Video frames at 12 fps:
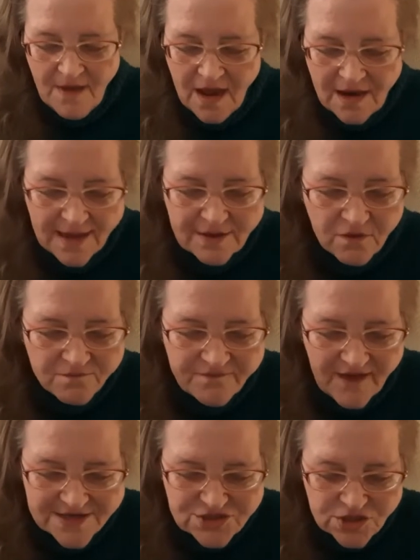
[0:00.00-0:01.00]
I like
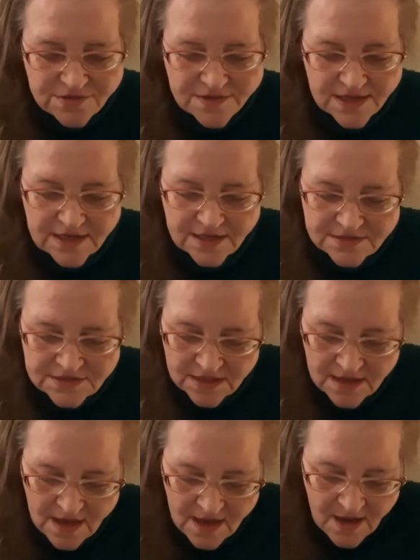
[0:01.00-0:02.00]
old-fashioned things,
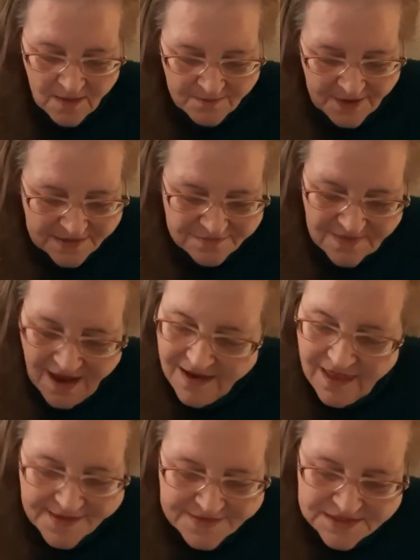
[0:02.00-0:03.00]
but I
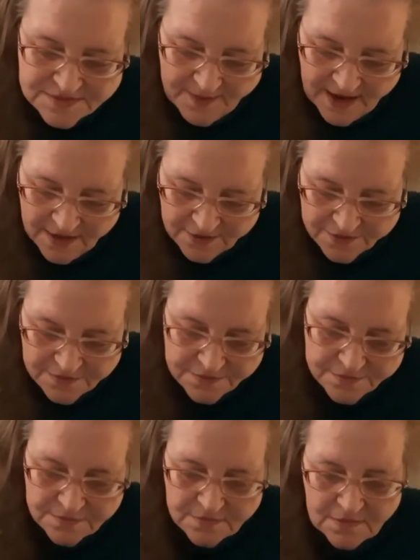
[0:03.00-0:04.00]
like this pattern.
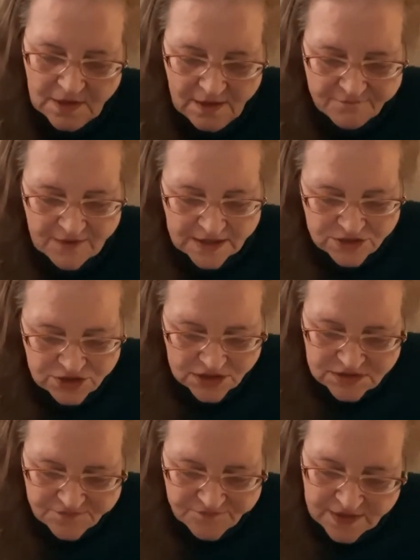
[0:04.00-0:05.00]
Now if I could
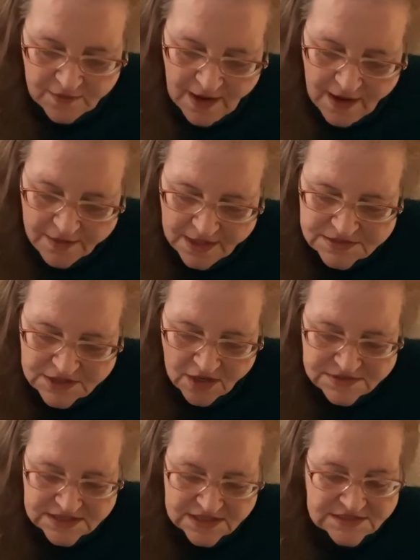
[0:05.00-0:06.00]
just figure out, it's
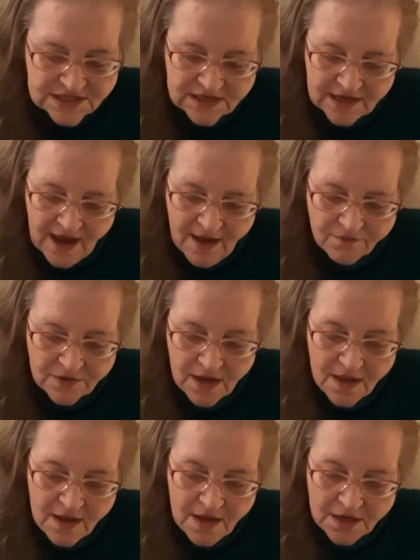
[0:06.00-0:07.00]
on 16 count
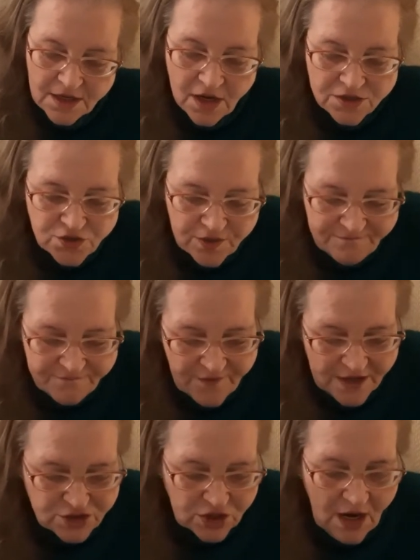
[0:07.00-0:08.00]
country
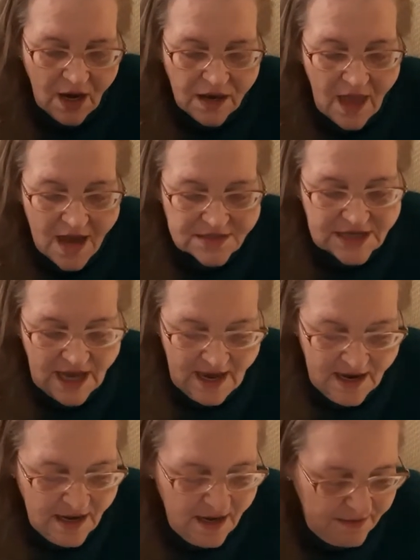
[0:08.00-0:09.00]
French
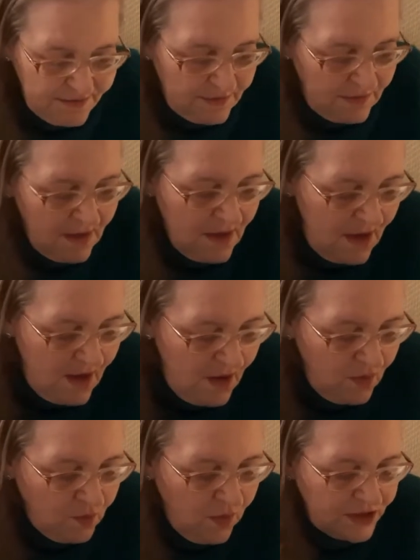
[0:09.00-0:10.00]
latte,
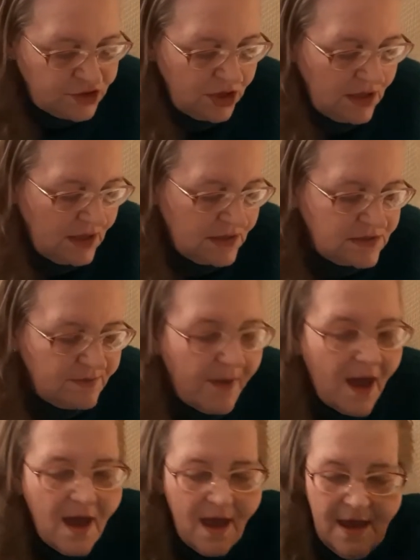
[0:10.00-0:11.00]
which is
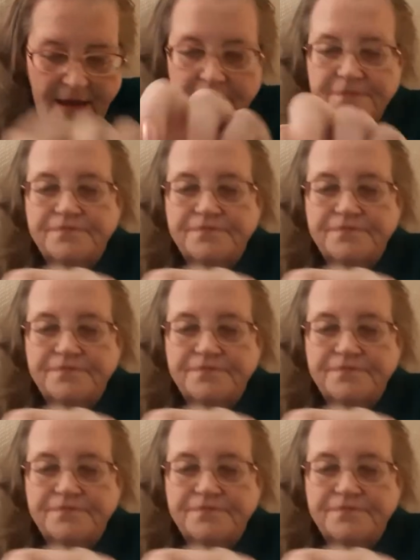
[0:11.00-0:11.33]
by